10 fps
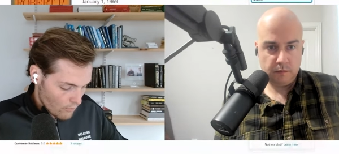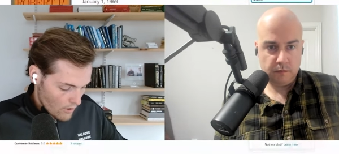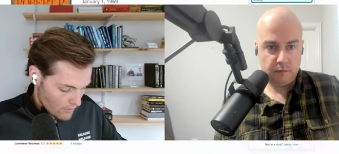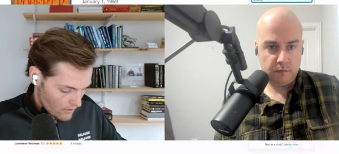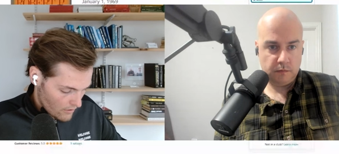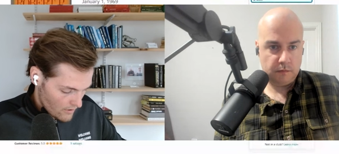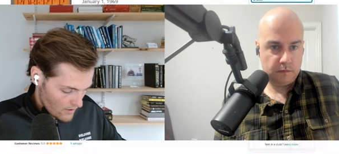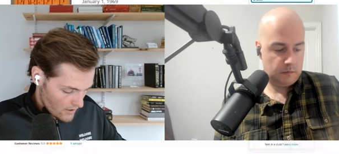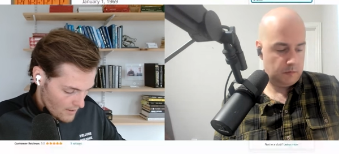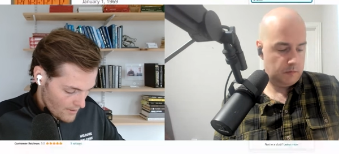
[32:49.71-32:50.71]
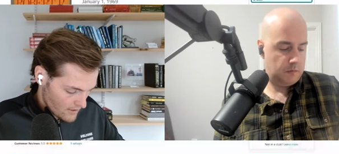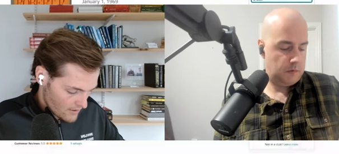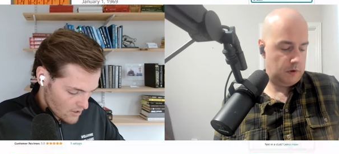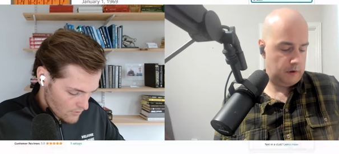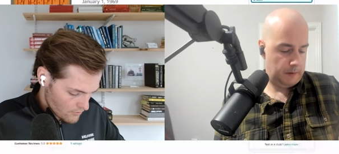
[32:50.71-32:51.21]
Speaker 1: worth. I mean,
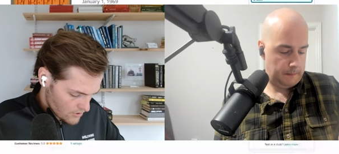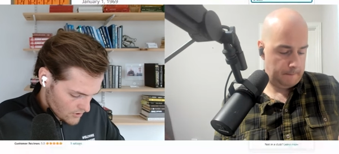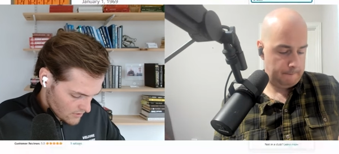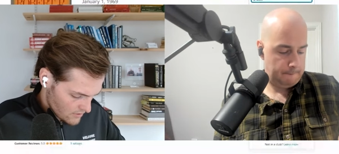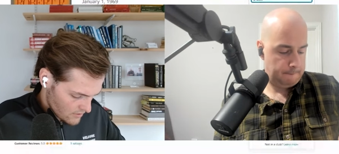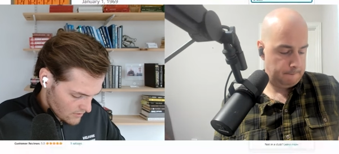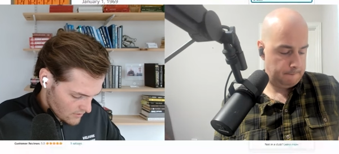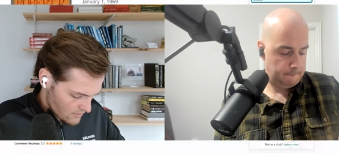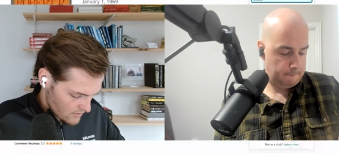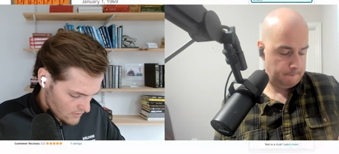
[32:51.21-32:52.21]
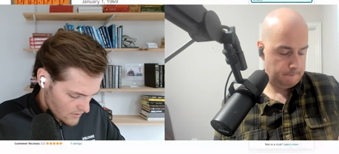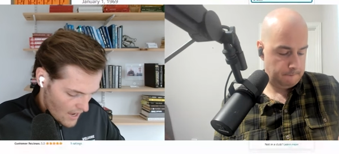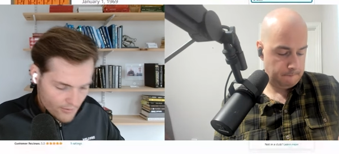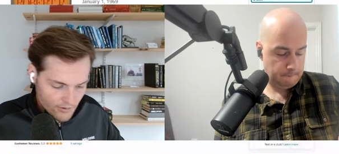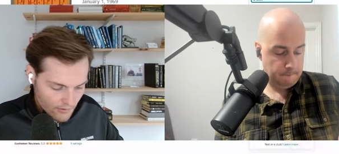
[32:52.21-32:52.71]
huge,
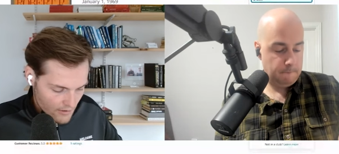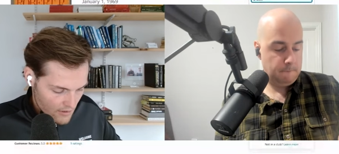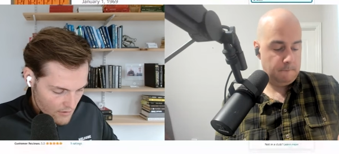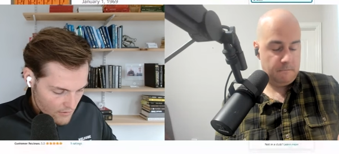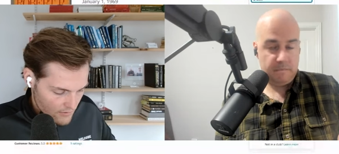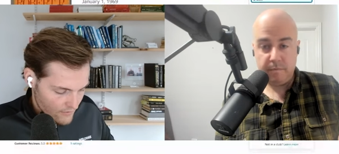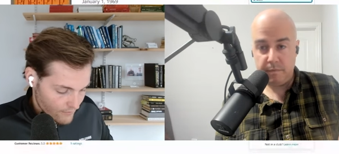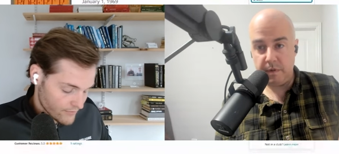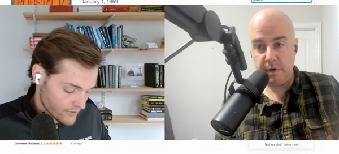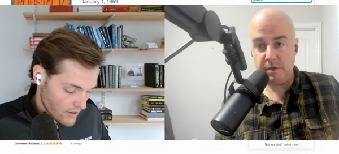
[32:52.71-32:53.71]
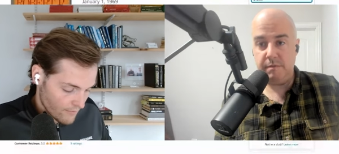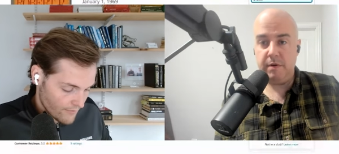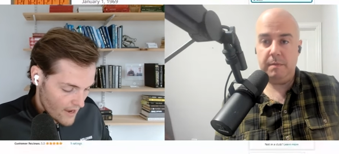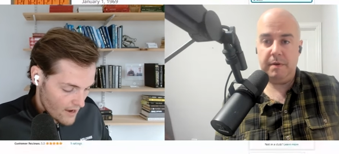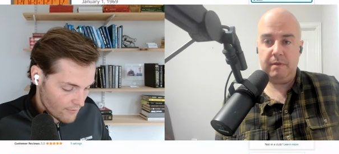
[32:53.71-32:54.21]
okay. absolutely mm-hmm. huge. It was so a
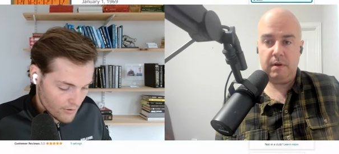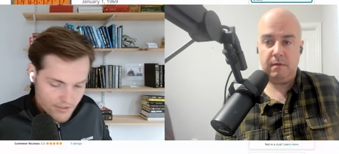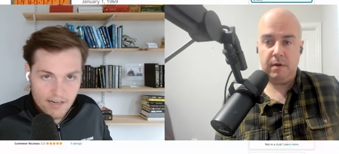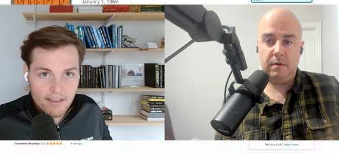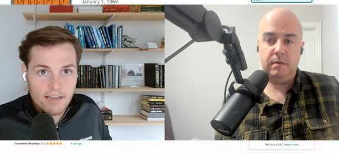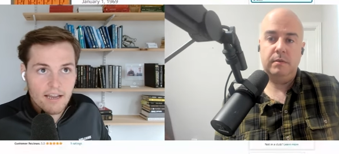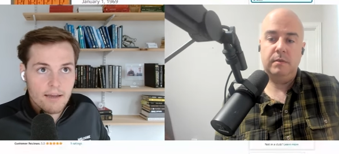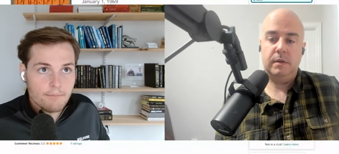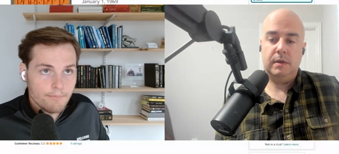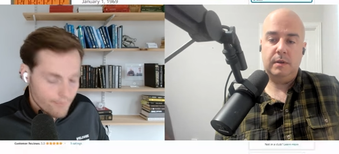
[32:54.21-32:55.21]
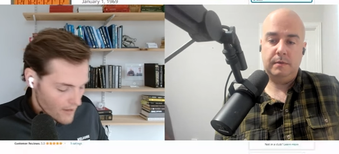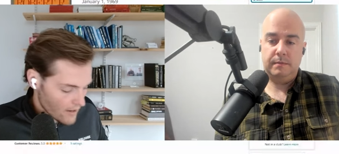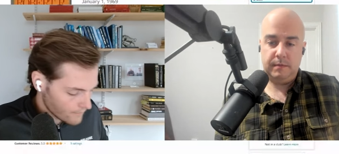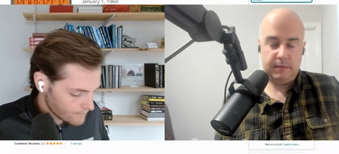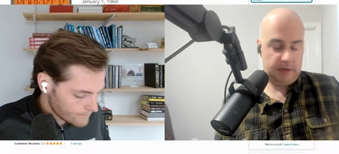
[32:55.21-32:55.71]
really they real skin in the game.
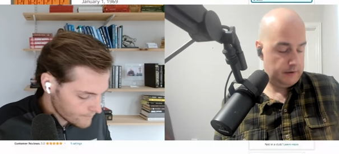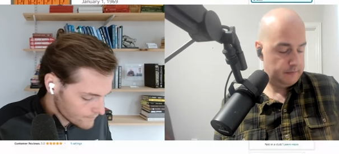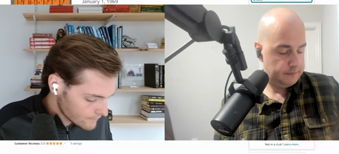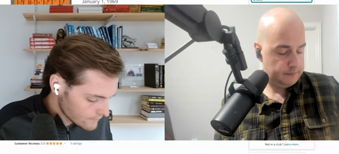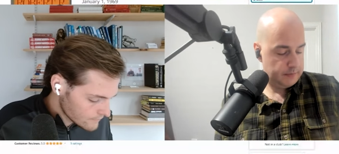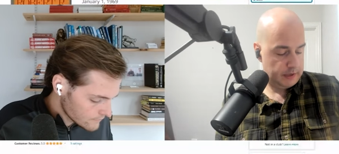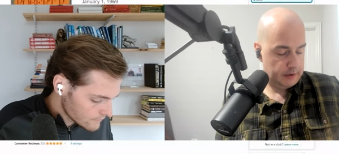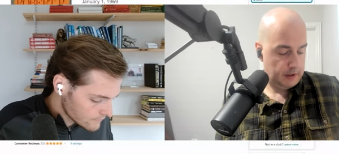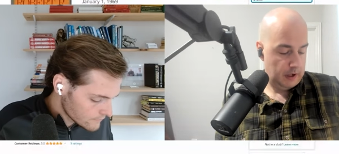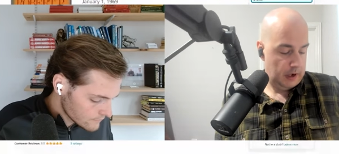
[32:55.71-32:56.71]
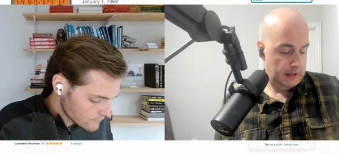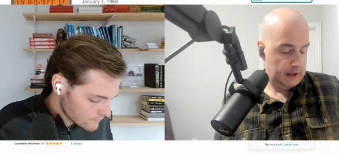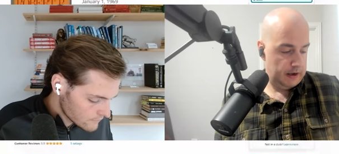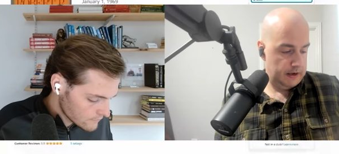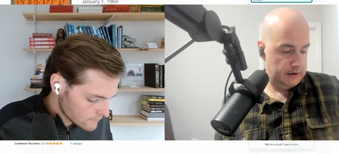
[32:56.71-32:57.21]
Yeah,
Speaker 2: yeah, yeah.
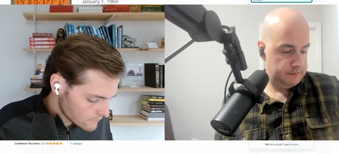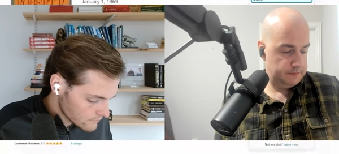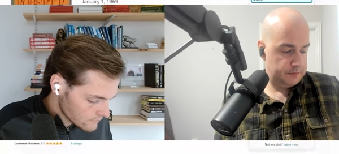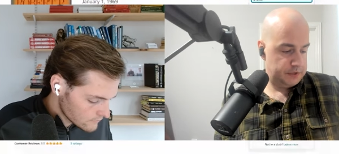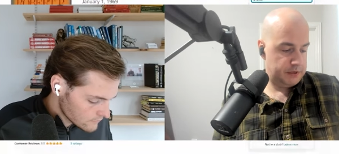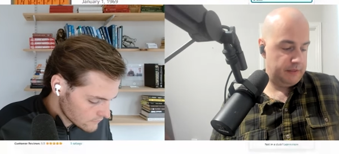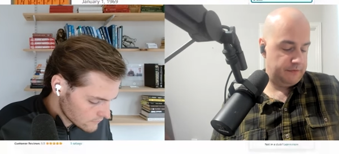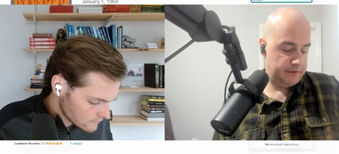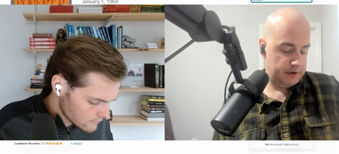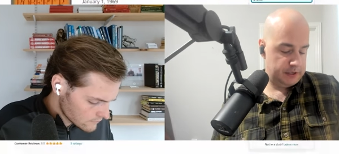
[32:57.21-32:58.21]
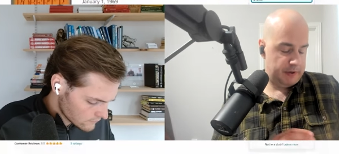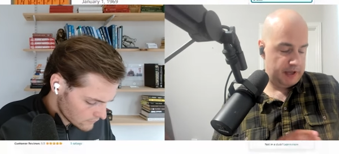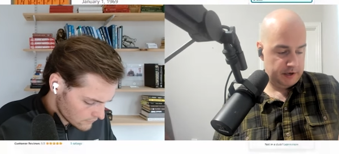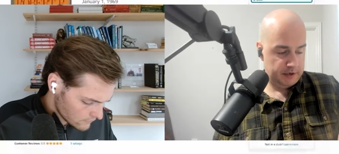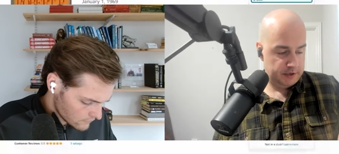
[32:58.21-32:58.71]
Um, so on the first
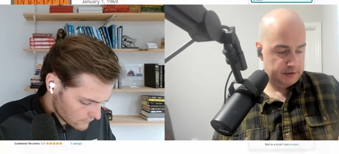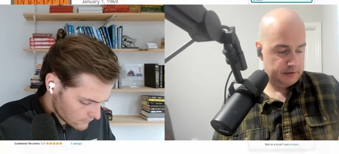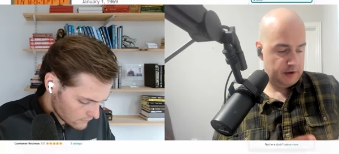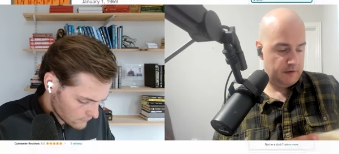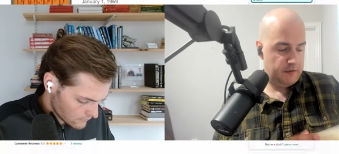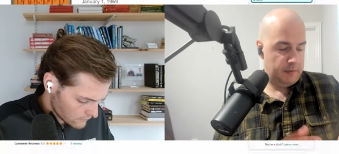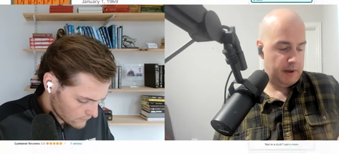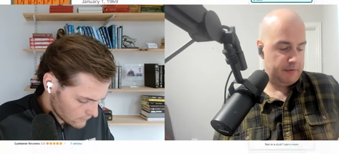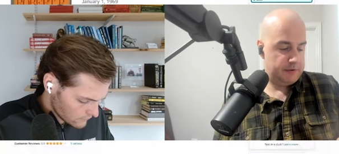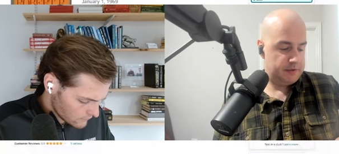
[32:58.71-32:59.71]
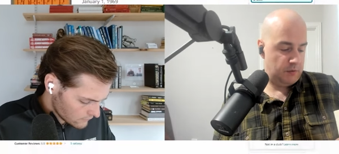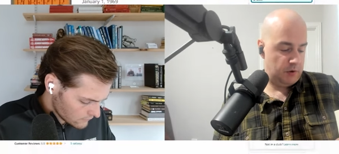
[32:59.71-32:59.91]
page of the Populist of